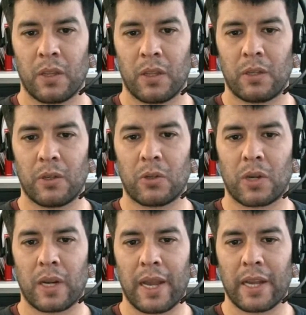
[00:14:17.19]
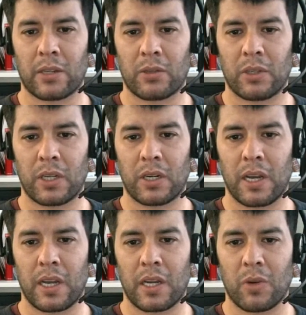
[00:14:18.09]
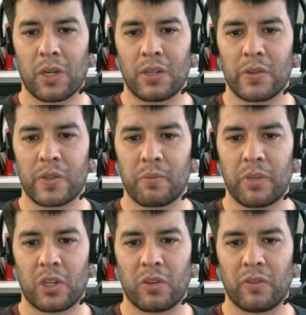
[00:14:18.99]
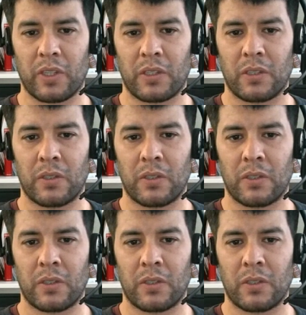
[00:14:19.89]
They don't like to hear anyone speak of it.